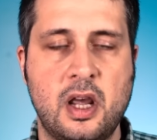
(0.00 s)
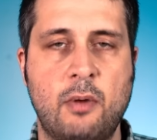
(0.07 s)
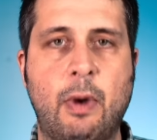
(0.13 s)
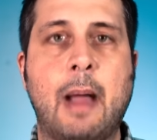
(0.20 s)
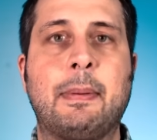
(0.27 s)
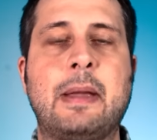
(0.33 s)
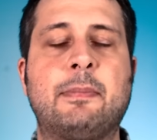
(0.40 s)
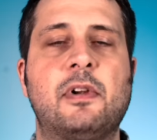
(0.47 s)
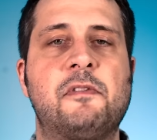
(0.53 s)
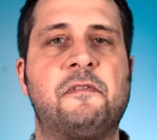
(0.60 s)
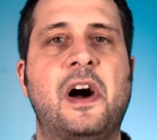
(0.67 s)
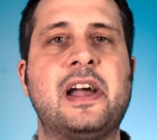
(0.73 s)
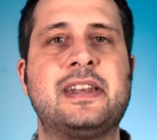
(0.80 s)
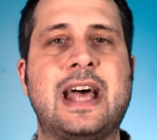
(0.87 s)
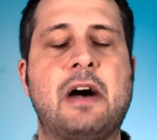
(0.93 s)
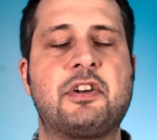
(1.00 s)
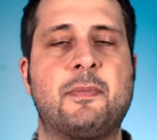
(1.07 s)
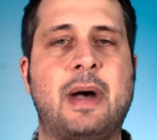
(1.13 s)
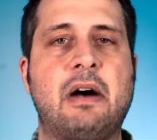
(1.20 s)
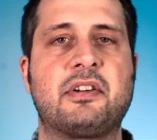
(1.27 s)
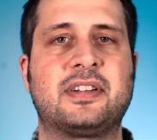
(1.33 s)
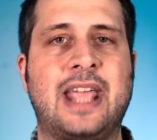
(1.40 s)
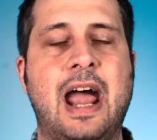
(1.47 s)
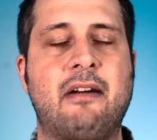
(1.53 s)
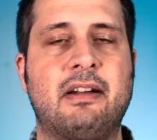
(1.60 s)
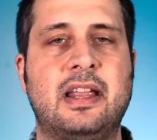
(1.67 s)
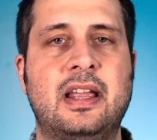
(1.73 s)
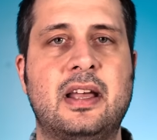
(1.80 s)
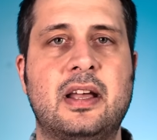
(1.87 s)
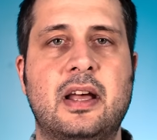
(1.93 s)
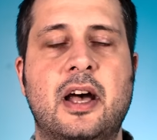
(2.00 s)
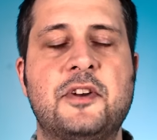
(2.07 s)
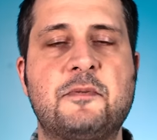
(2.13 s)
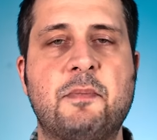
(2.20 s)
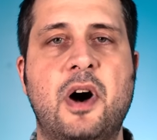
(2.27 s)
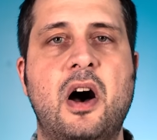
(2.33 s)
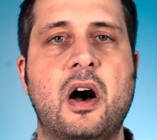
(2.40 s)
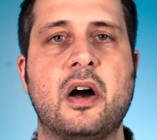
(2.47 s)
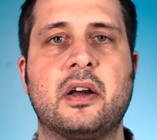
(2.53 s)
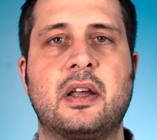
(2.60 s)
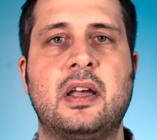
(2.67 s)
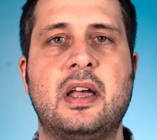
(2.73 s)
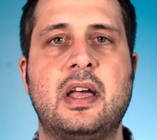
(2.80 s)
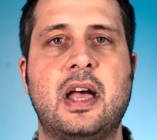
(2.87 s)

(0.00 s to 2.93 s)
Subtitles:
where people find out about Gary and Mark.